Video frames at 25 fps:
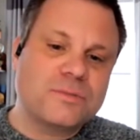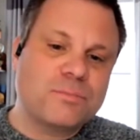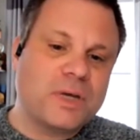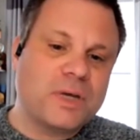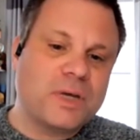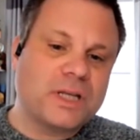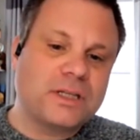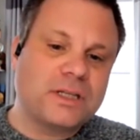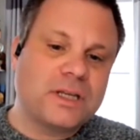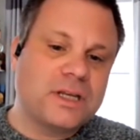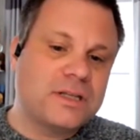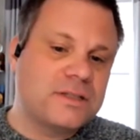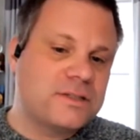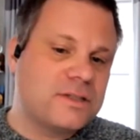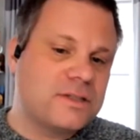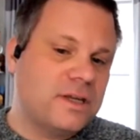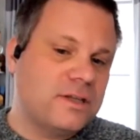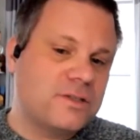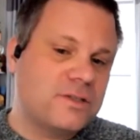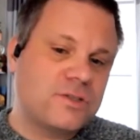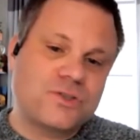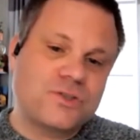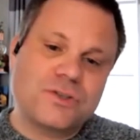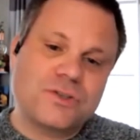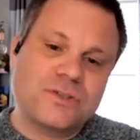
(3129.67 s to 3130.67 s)
but
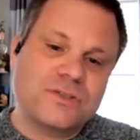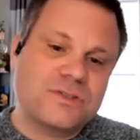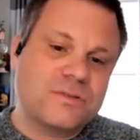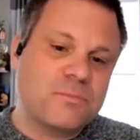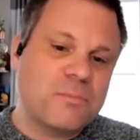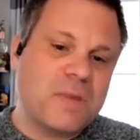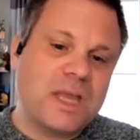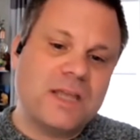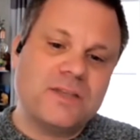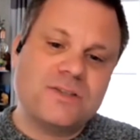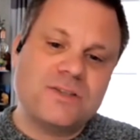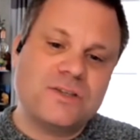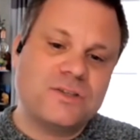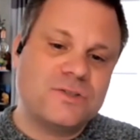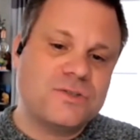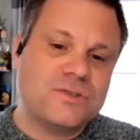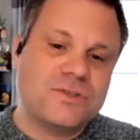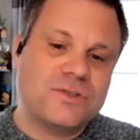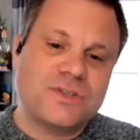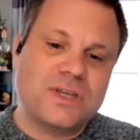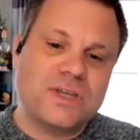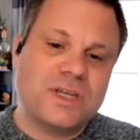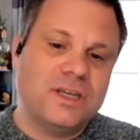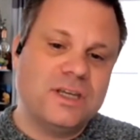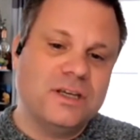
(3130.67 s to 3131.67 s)
it's just amazing to
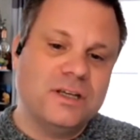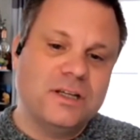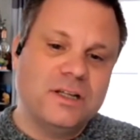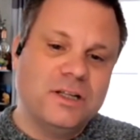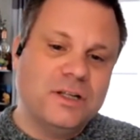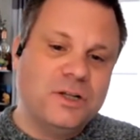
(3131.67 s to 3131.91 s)
see